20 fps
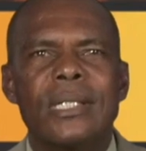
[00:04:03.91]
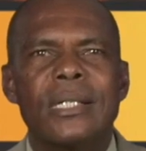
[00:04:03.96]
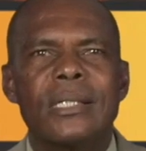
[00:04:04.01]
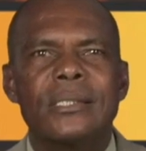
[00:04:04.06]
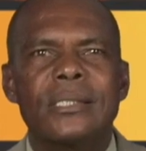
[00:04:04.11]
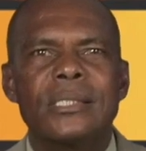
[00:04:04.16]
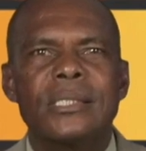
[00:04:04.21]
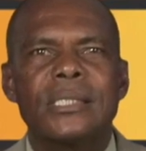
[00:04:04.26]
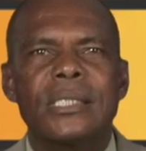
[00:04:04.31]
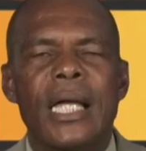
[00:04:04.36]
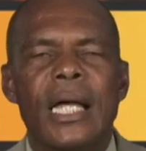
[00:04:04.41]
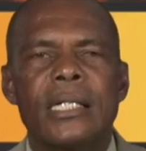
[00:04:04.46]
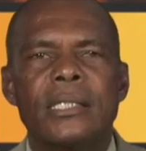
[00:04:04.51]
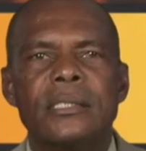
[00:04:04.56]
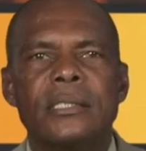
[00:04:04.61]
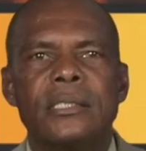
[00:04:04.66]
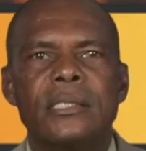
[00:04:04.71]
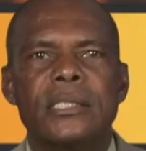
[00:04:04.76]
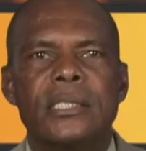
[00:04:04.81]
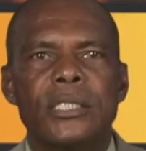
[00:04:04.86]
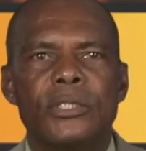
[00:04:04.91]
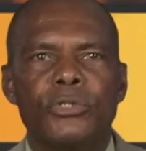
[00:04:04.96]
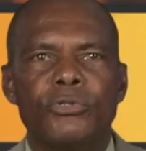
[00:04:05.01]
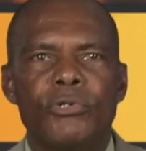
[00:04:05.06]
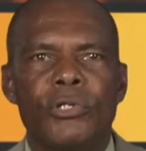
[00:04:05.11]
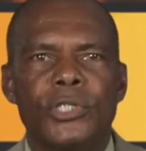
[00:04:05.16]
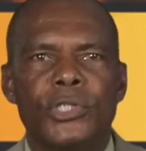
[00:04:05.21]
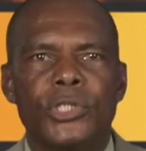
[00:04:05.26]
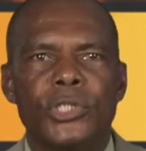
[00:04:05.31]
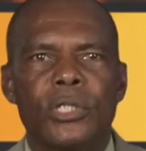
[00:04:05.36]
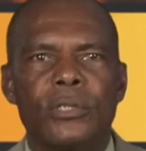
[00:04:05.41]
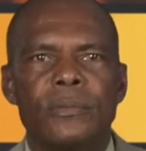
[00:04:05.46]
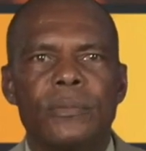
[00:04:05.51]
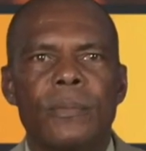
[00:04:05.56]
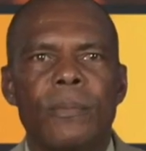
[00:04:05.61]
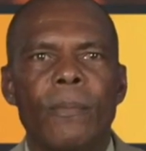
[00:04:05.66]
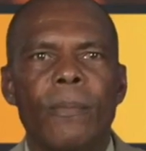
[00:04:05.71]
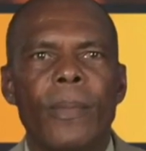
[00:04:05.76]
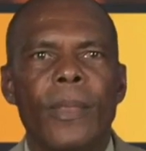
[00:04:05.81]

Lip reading: a sad situation.